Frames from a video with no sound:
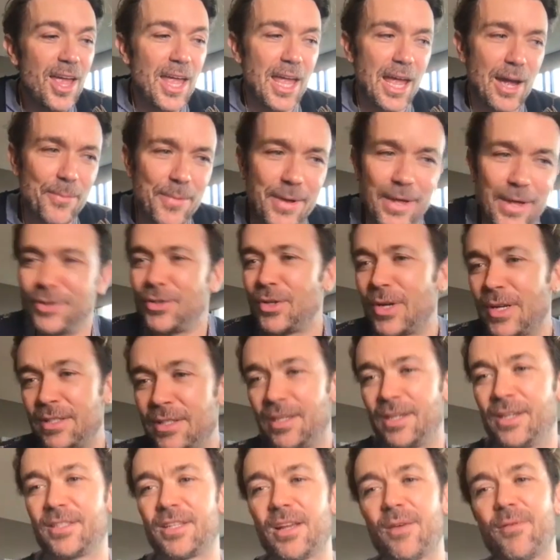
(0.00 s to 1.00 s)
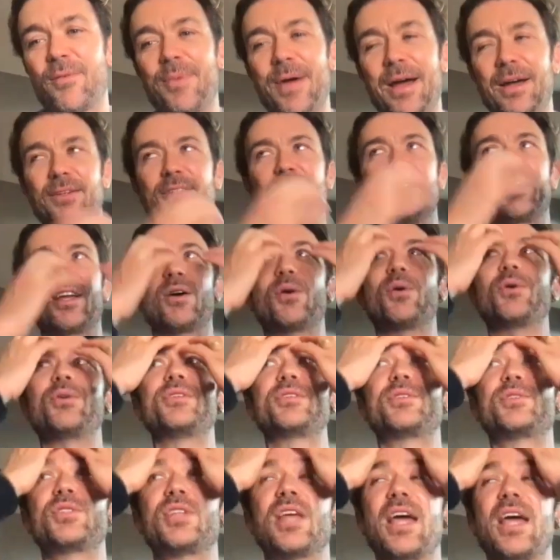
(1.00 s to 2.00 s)
it'll be interesting because I'm about to go on
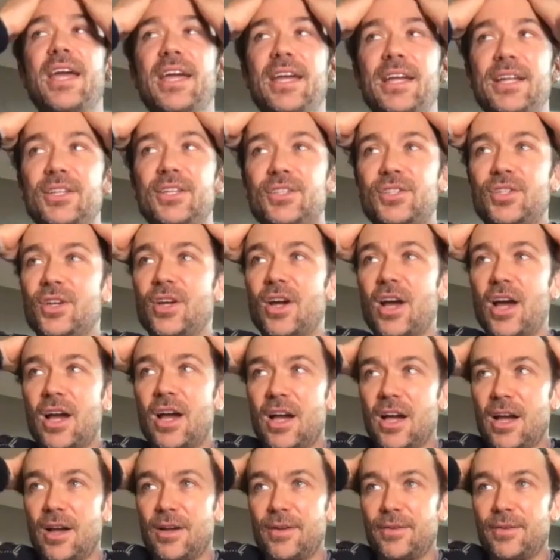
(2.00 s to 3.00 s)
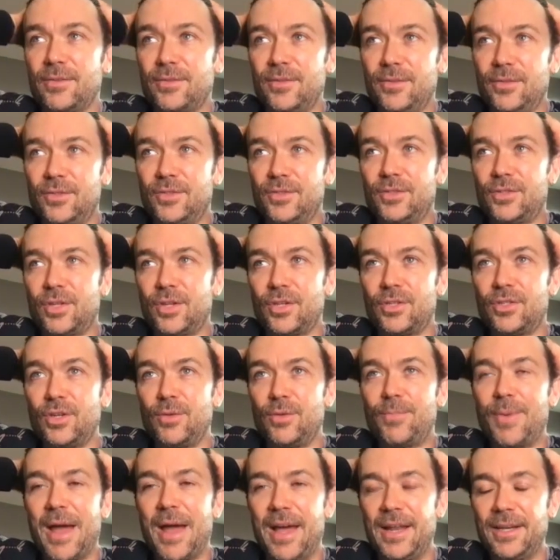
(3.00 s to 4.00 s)
stage to
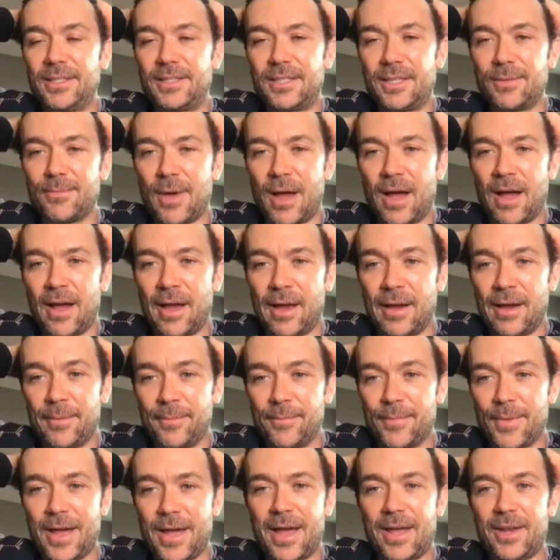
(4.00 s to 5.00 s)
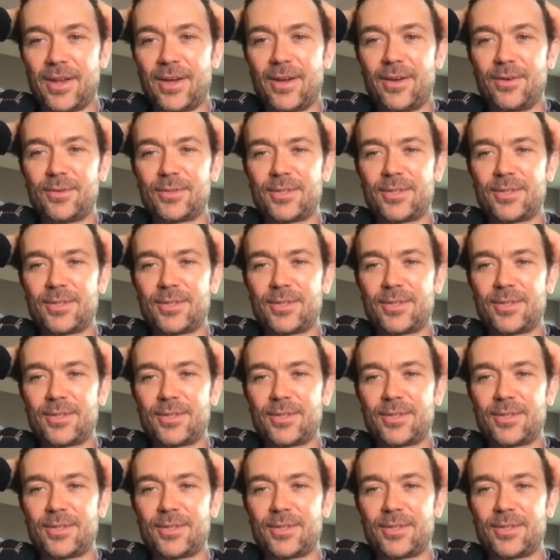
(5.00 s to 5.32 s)
do pantomime, and I was